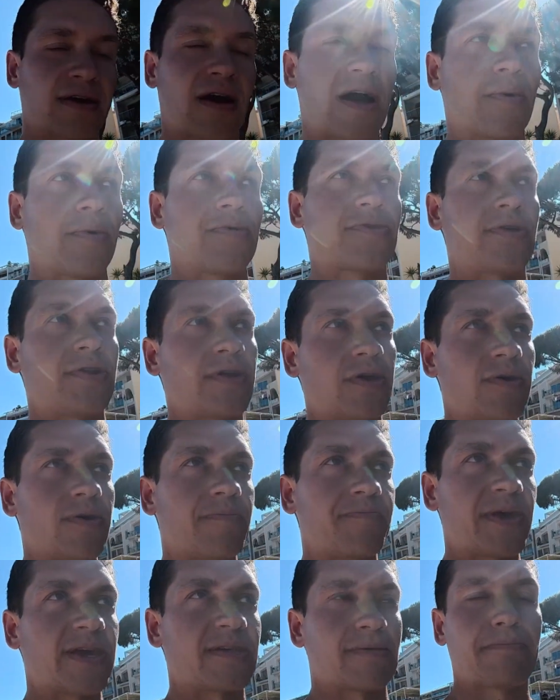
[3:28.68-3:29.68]
I want to do
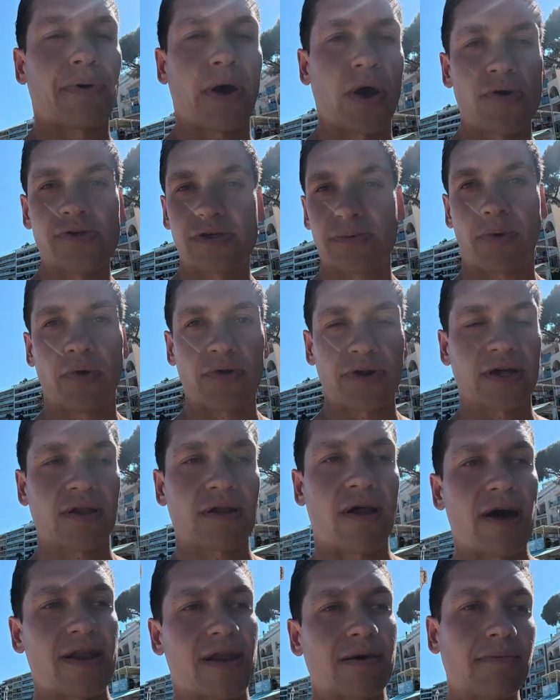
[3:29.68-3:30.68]
is impose upon a
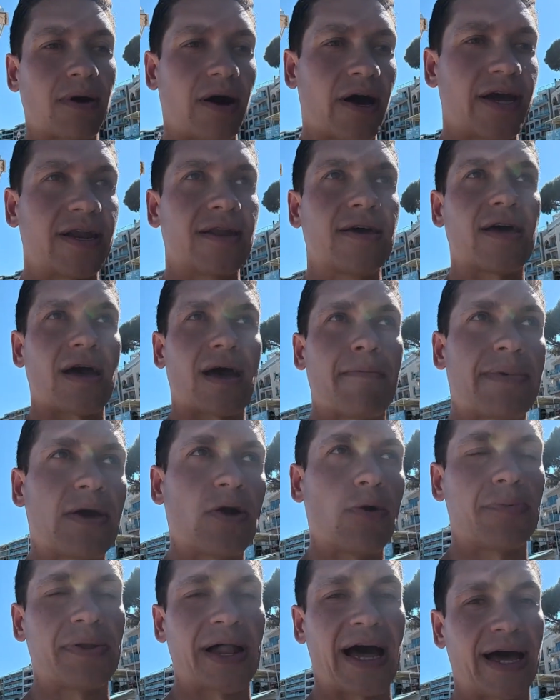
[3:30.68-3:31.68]
client of mine a
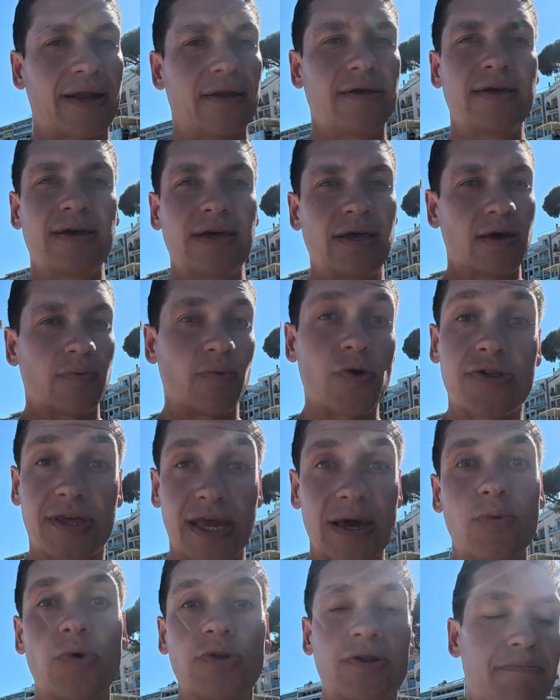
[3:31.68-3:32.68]
meal plan which
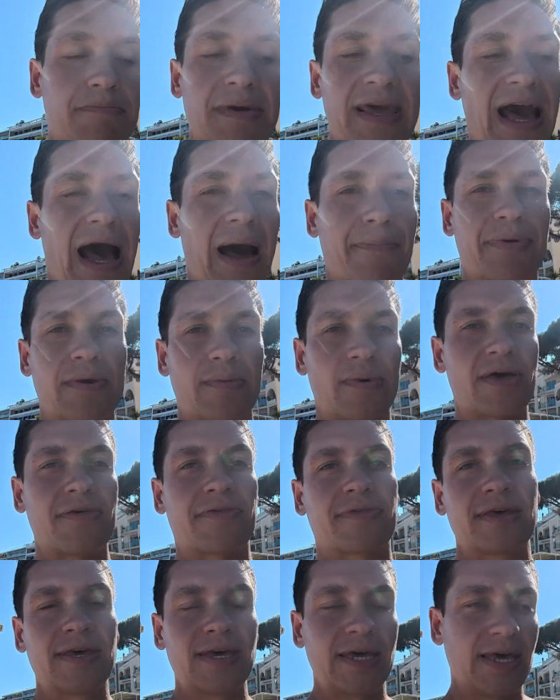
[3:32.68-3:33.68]
they wouldn't be happy with.
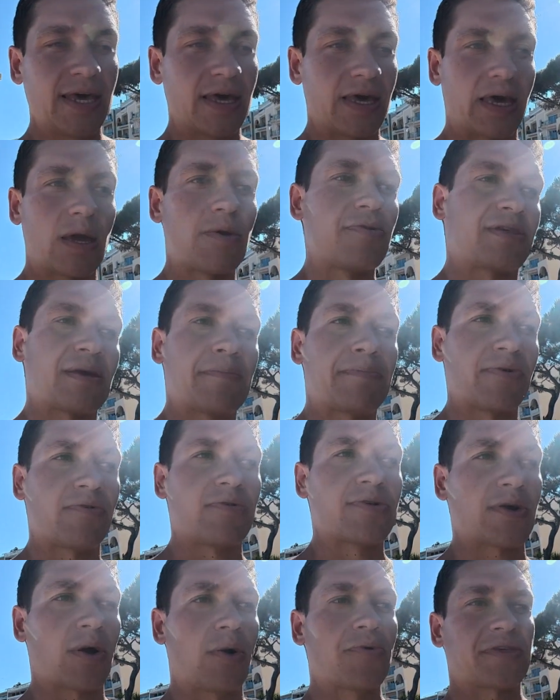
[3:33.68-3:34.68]
It would simply
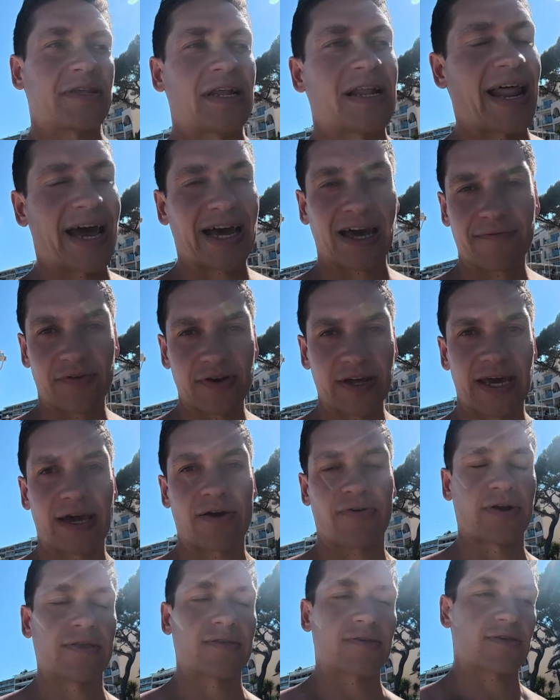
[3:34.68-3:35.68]
result in a lack of
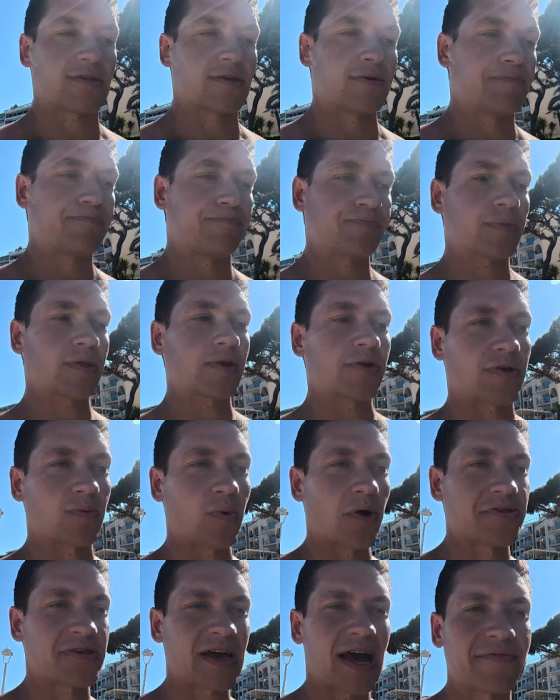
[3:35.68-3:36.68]
adherence. So
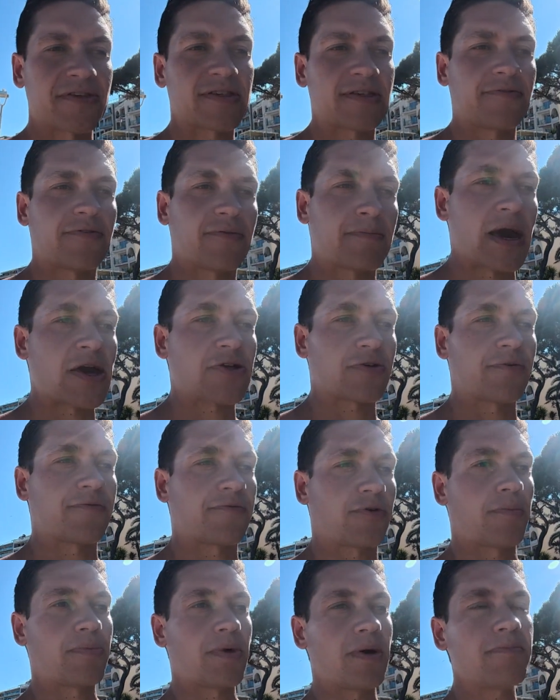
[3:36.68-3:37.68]
once I have this information
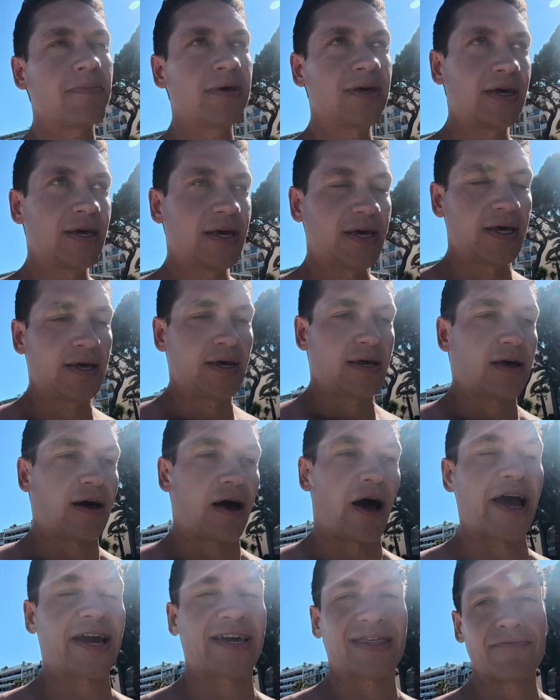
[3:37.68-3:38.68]
from them,
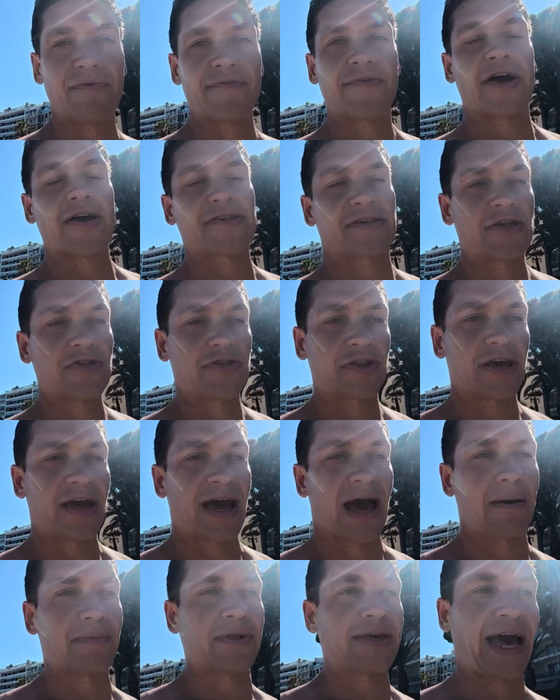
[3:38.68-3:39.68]
I can then reverse engineer
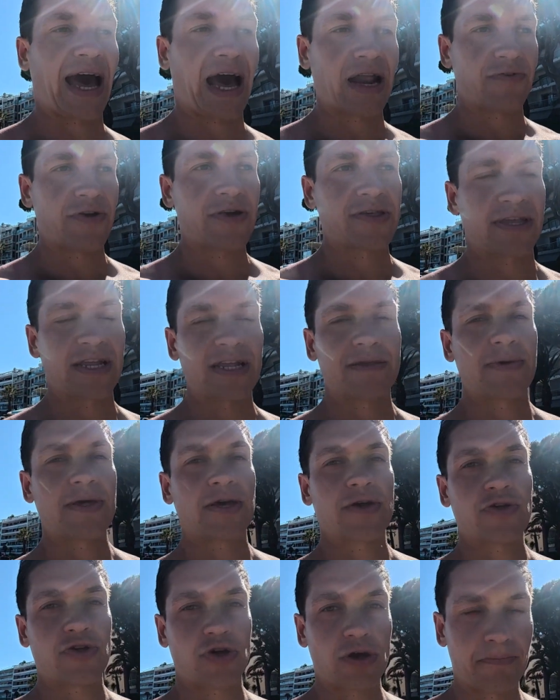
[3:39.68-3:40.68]
how many calories need to be
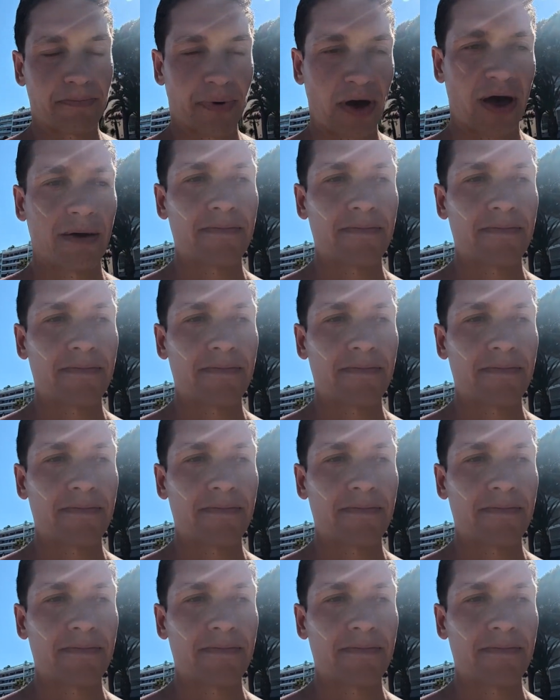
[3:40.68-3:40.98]
consumed per